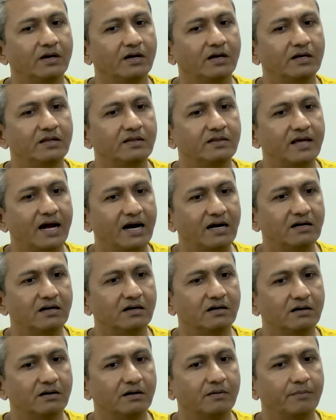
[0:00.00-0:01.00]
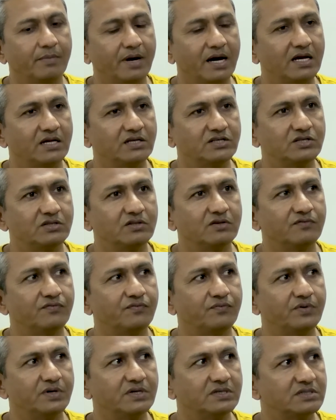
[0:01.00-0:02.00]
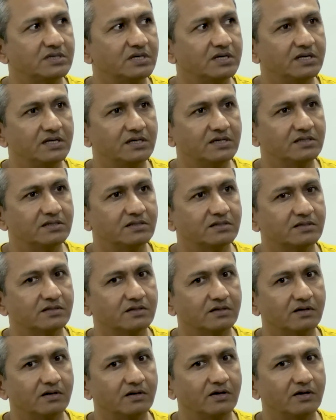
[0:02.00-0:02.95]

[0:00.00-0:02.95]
in that match, in the first innings,